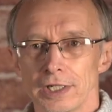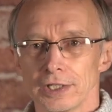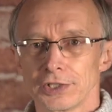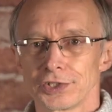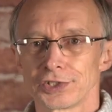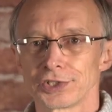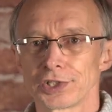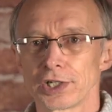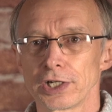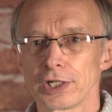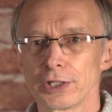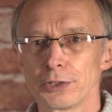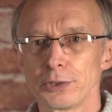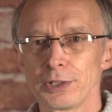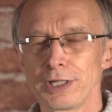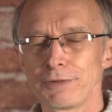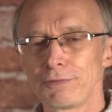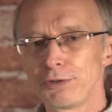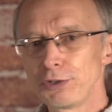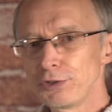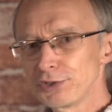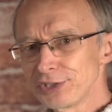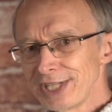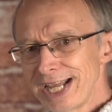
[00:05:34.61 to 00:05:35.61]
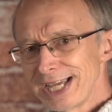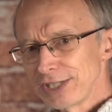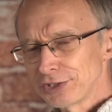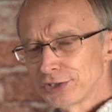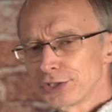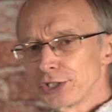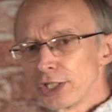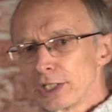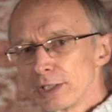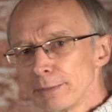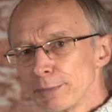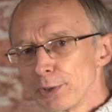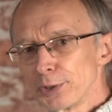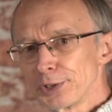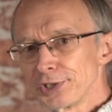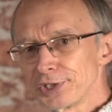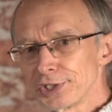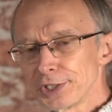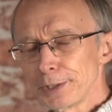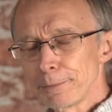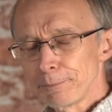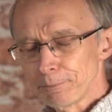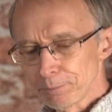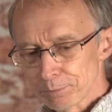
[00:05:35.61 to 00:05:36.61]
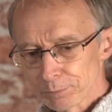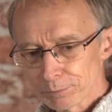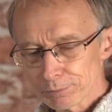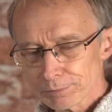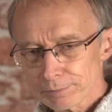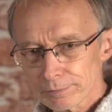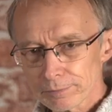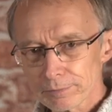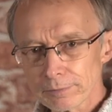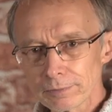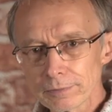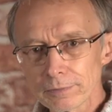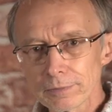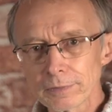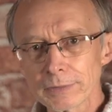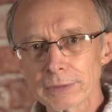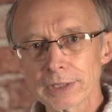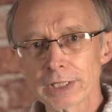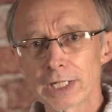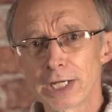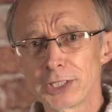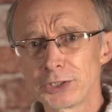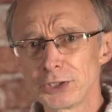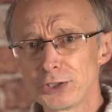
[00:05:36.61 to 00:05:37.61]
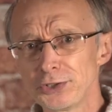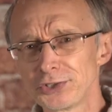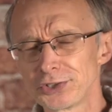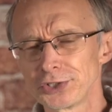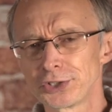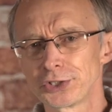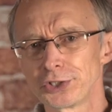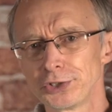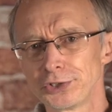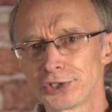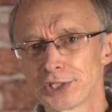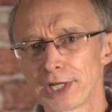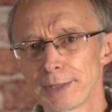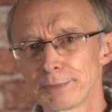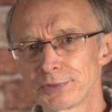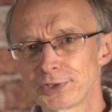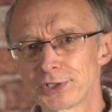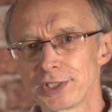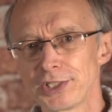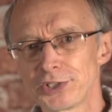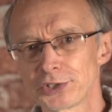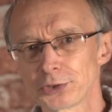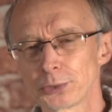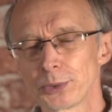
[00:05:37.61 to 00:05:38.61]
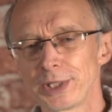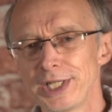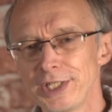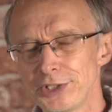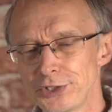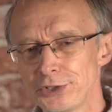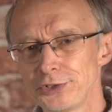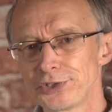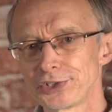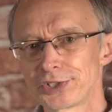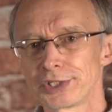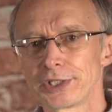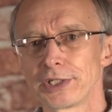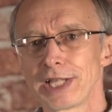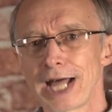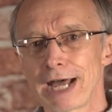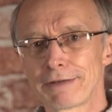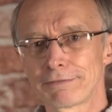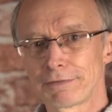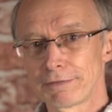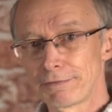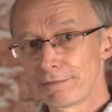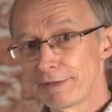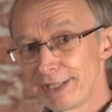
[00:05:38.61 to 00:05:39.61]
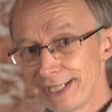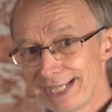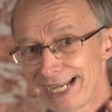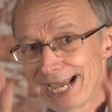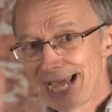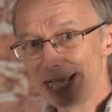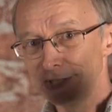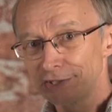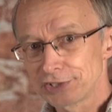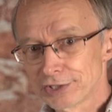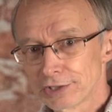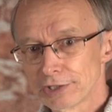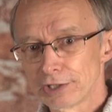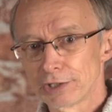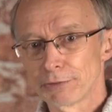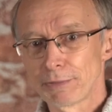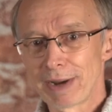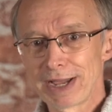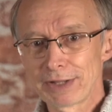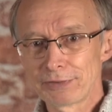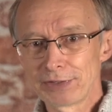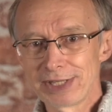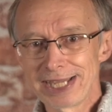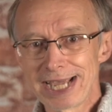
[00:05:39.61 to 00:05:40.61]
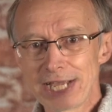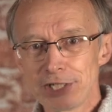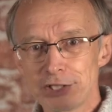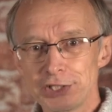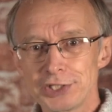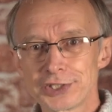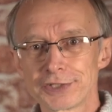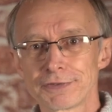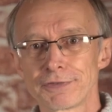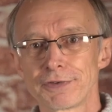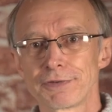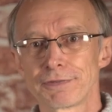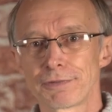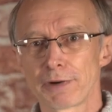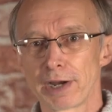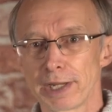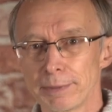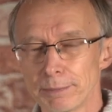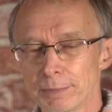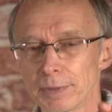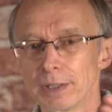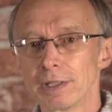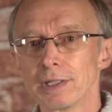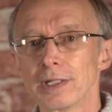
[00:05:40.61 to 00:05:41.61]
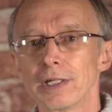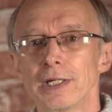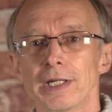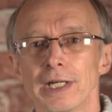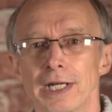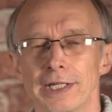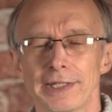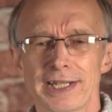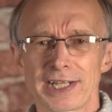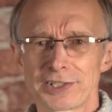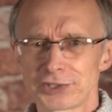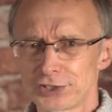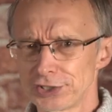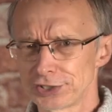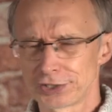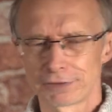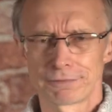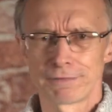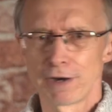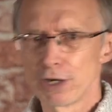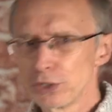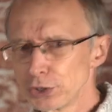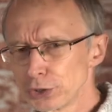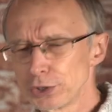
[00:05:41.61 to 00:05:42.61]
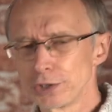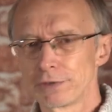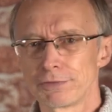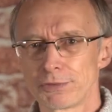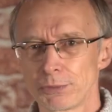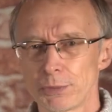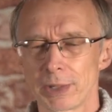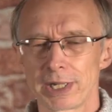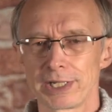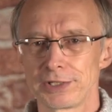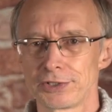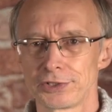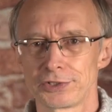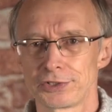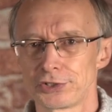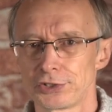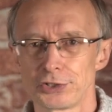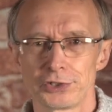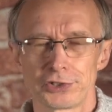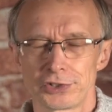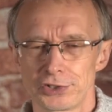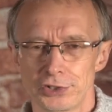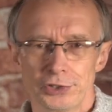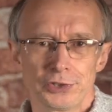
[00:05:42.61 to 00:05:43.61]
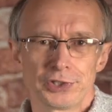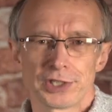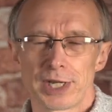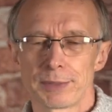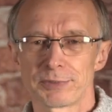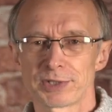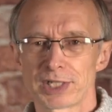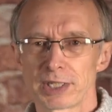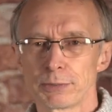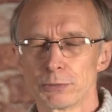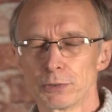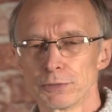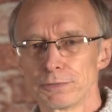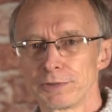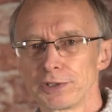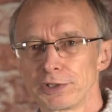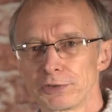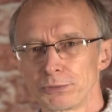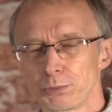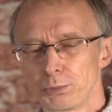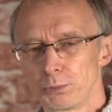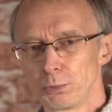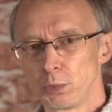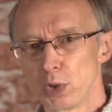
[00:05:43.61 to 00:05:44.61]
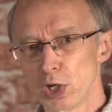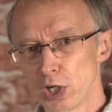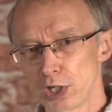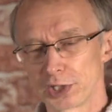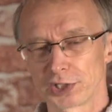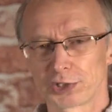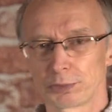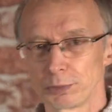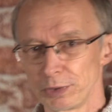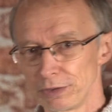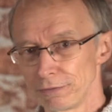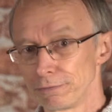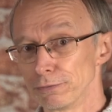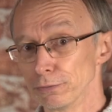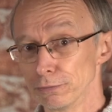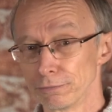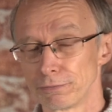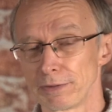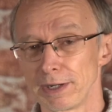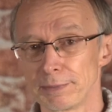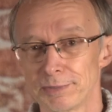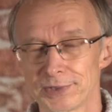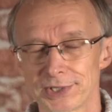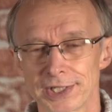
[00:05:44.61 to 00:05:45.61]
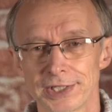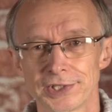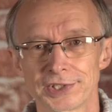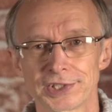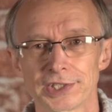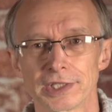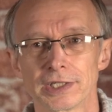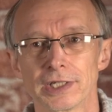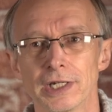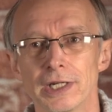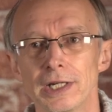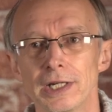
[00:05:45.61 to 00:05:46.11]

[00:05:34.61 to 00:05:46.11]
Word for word: So if you use an external monitor and use the 2x de-squeeze, you still have a vignette around the edges of the frame. And that's just a function of the way the 2x anamorphic works with a full frame sensor.